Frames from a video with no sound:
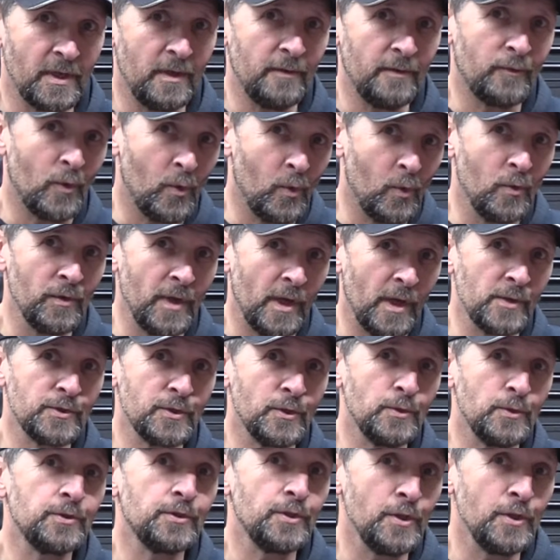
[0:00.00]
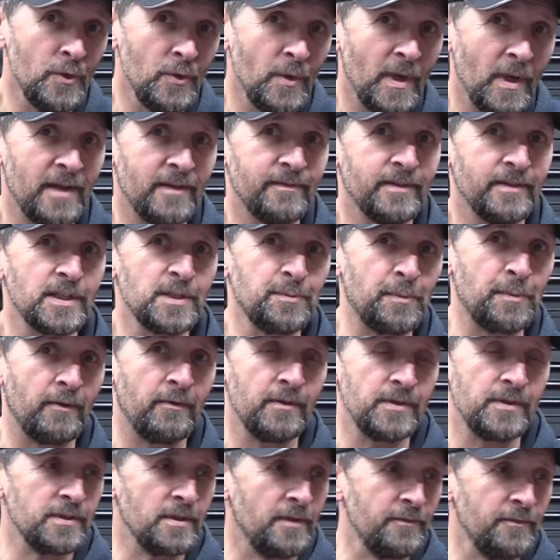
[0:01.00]
of all those who do have
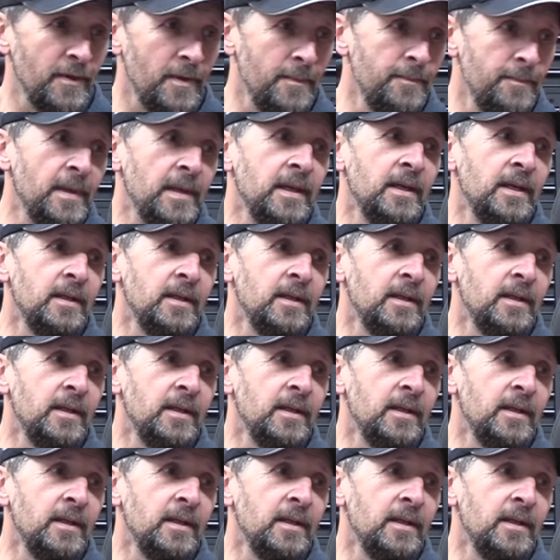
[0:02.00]
experience of them,